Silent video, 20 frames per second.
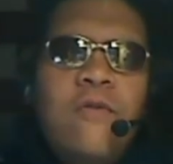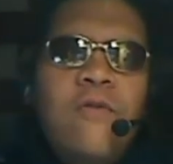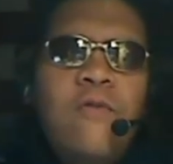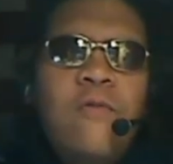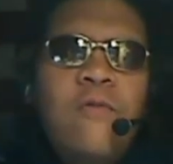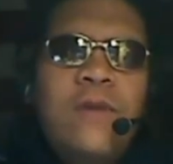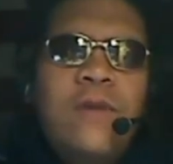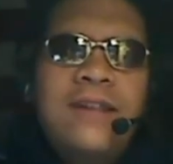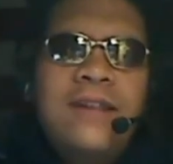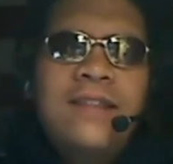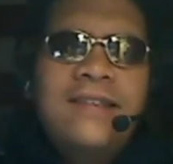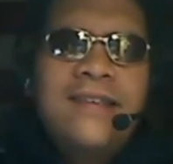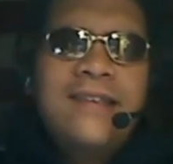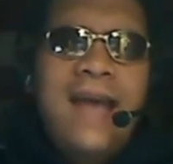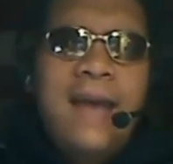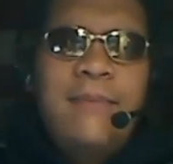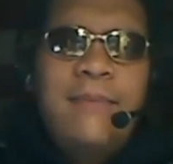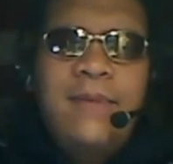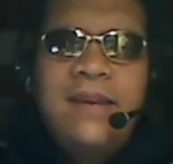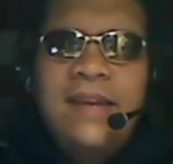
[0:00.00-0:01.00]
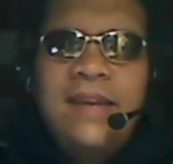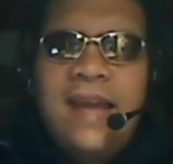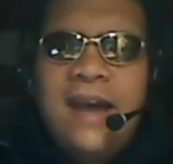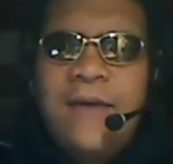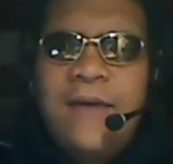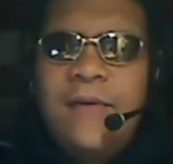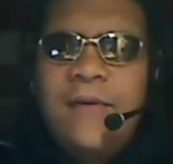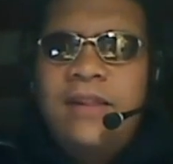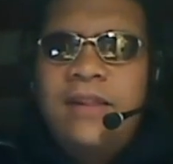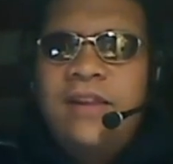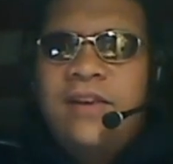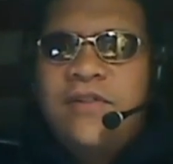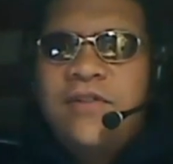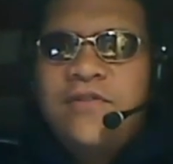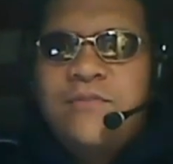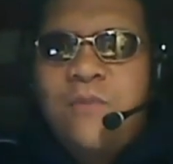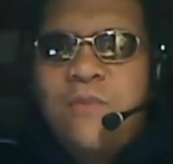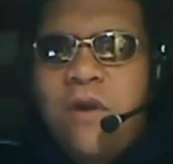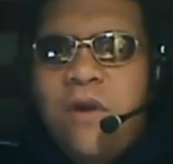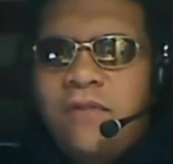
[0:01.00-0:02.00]
when did this happen now in the
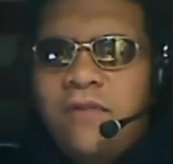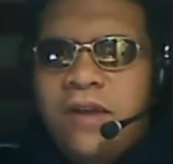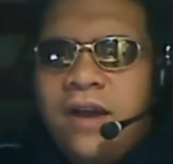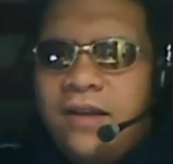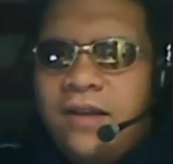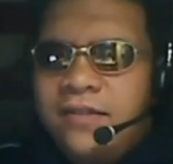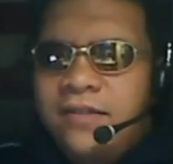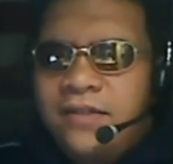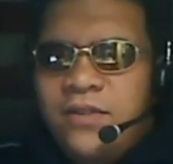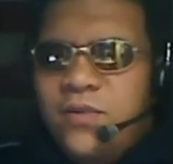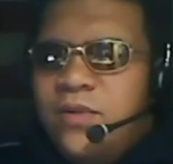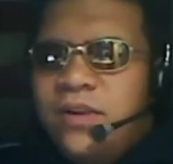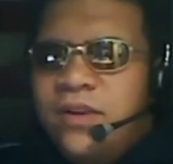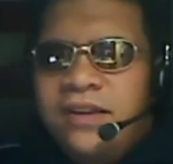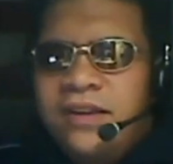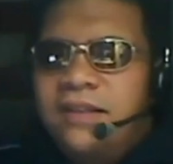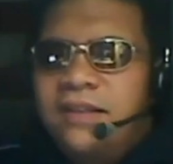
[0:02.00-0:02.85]
current Marvel continuity?